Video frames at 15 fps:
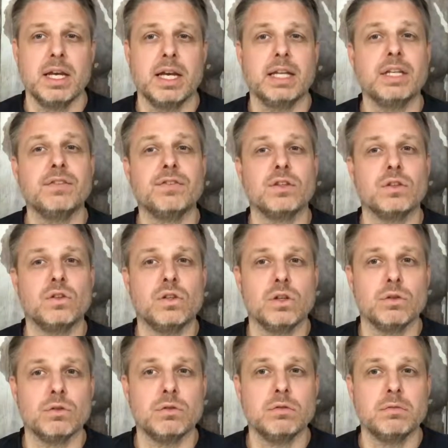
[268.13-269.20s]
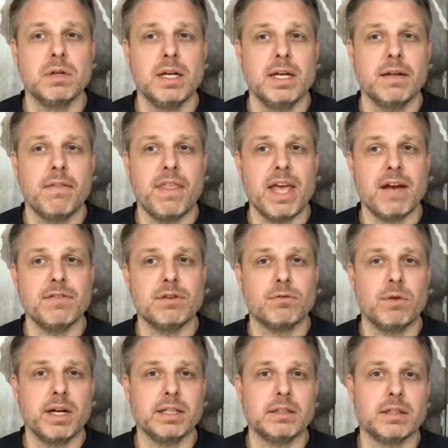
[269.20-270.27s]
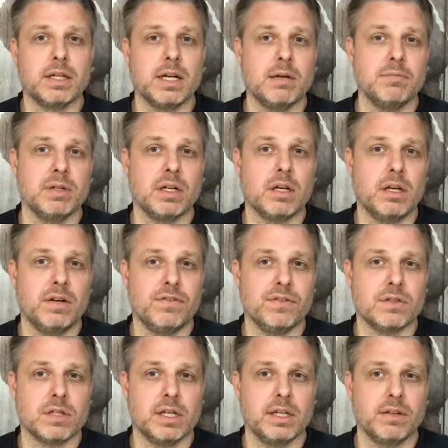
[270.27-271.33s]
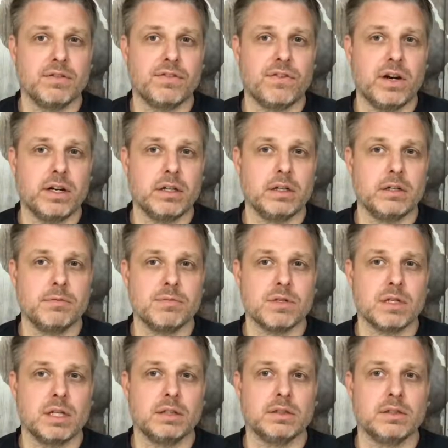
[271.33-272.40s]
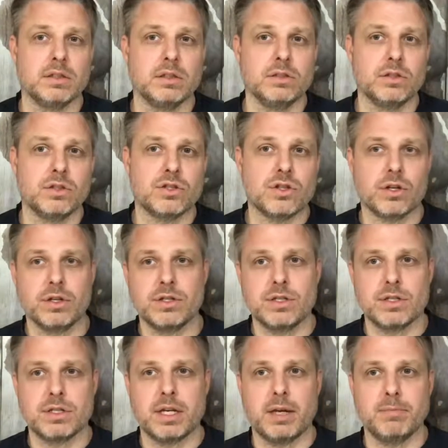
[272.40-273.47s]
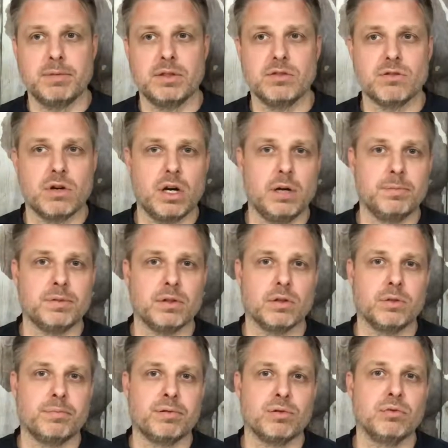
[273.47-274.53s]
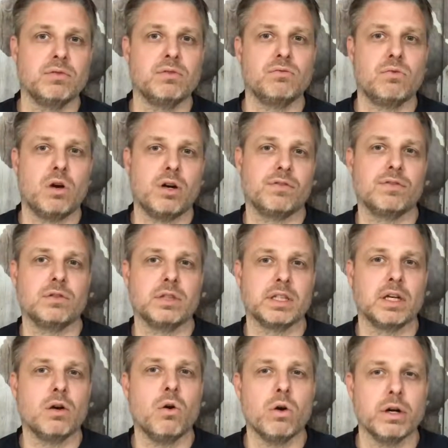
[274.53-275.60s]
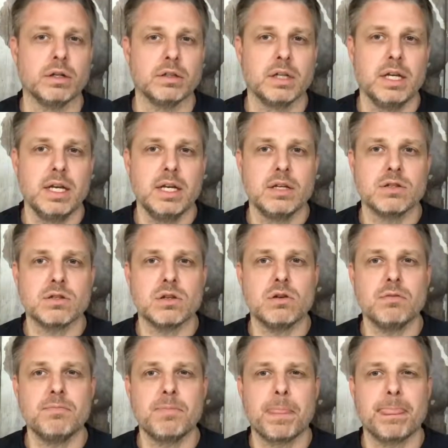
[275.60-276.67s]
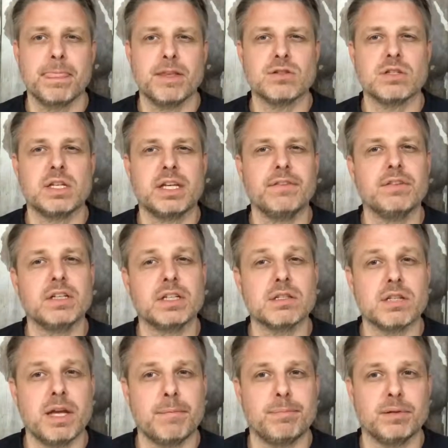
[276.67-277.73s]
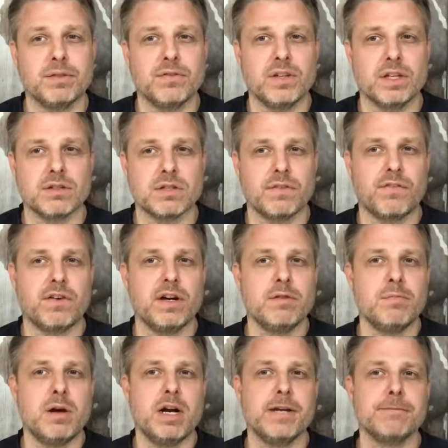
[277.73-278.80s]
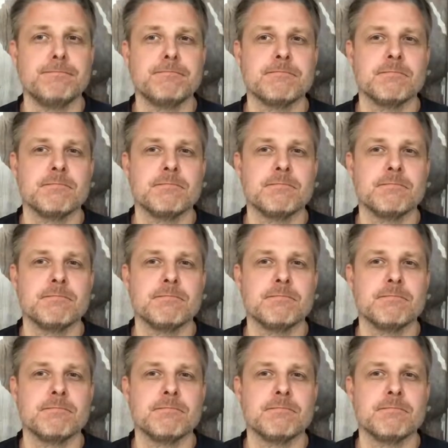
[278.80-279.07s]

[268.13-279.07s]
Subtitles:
And if you do, they have the right to come and confiscate your firearms until your charges have been dropped or proven wrongful in court. So just to give an example of this, a friend of mine,